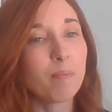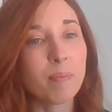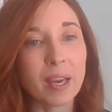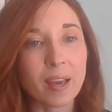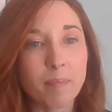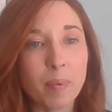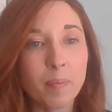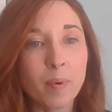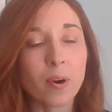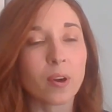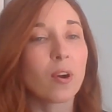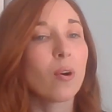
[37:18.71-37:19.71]
pick up a
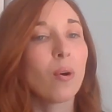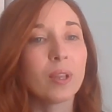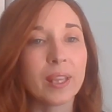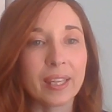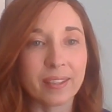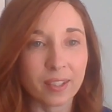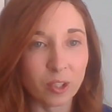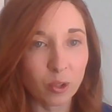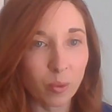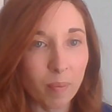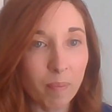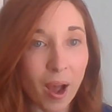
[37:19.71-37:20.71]
book or listen
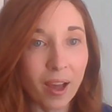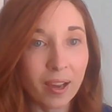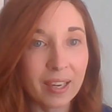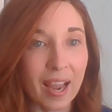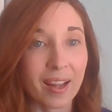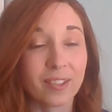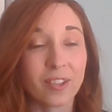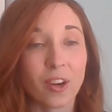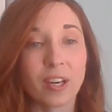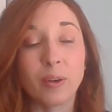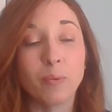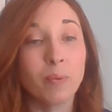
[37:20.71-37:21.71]
to a podcast
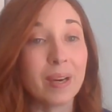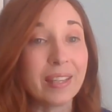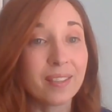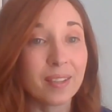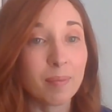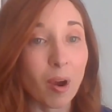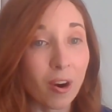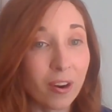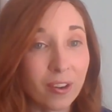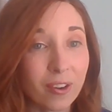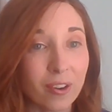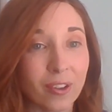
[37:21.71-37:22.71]
on it, read some
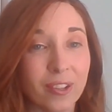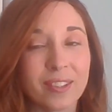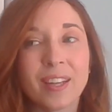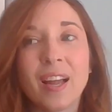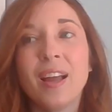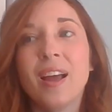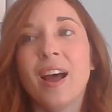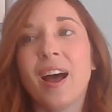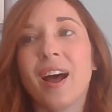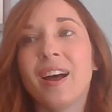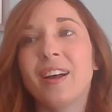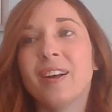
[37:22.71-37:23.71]
articles.
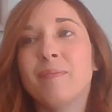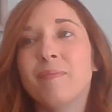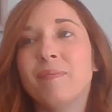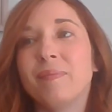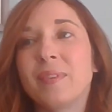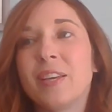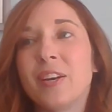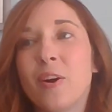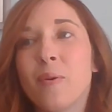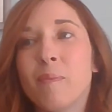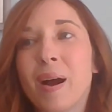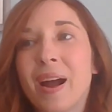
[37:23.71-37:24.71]

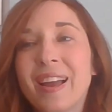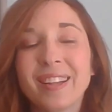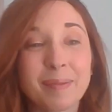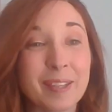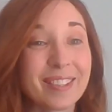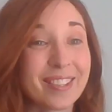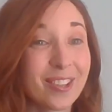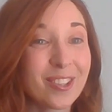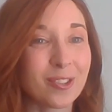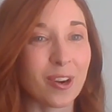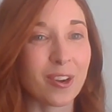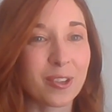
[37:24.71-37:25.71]
My husband still
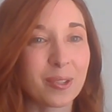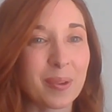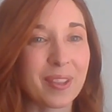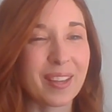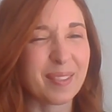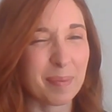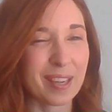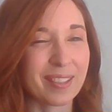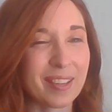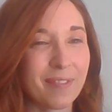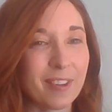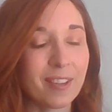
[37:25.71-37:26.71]
struggles with this
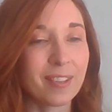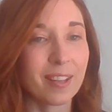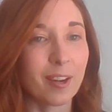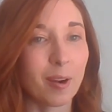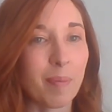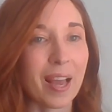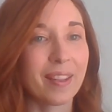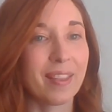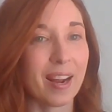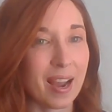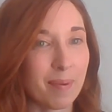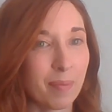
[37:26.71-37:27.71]
because he feels a little bad
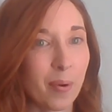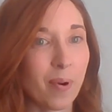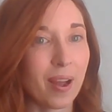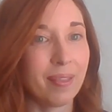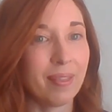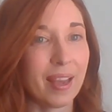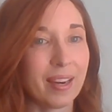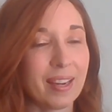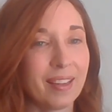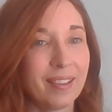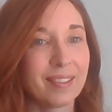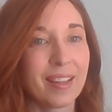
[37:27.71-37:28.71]
that I'm the one that
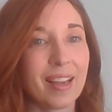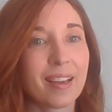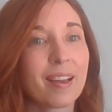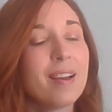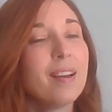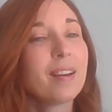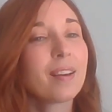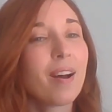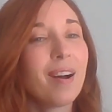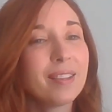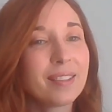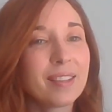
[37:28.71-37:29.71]
is like
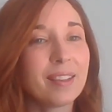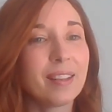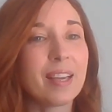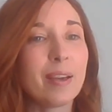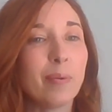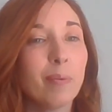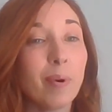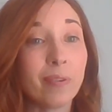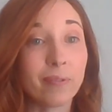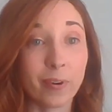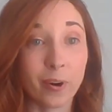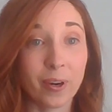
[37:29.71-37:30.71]
constantly
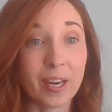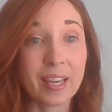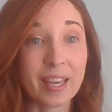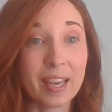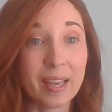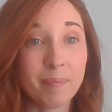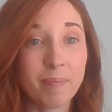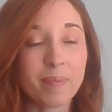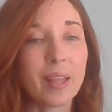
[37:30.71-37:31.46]
referring him.